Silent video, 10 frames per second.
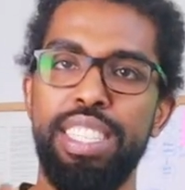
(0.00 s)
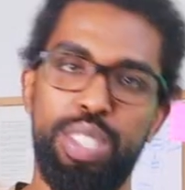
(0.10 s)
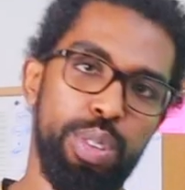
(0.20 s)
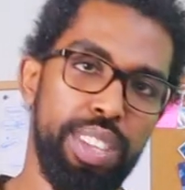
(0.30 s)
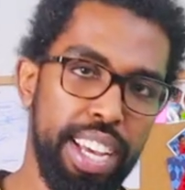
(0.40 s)

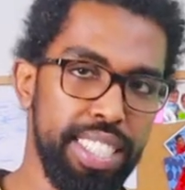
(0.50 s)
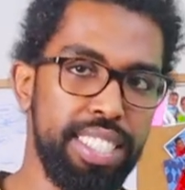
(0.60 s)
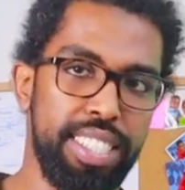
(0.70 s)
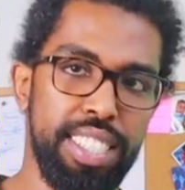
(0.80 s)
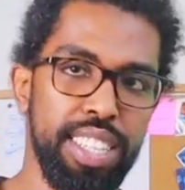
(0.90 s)
So
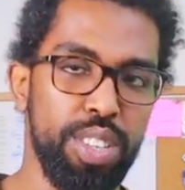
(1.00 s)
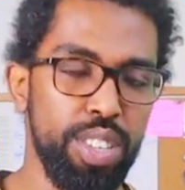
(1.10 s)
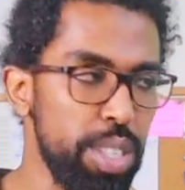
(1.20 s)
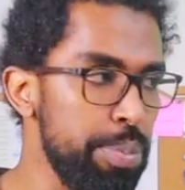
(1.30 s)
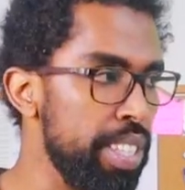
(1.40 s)
thanks,
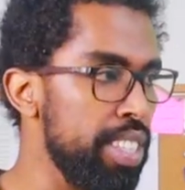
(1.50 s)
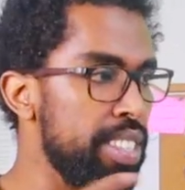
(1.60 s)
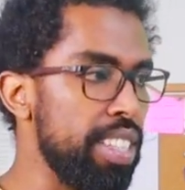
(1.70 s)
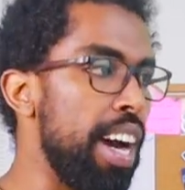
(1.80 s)
Gotham Chess.